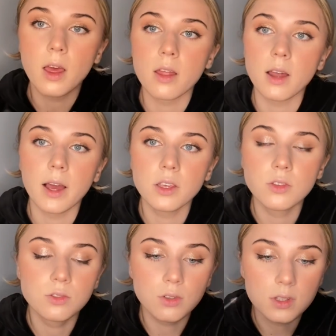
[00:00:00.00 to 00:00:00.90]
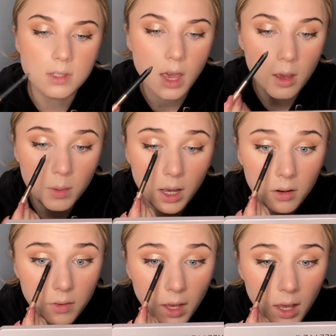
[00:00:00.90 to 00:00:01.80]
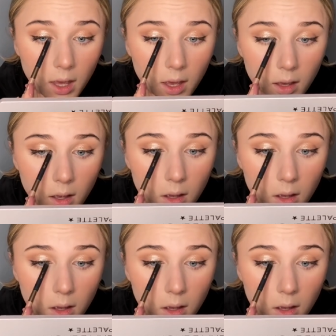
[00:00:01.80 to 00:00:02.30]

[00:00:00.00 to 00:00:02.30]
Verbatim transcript: and I do the same kind of here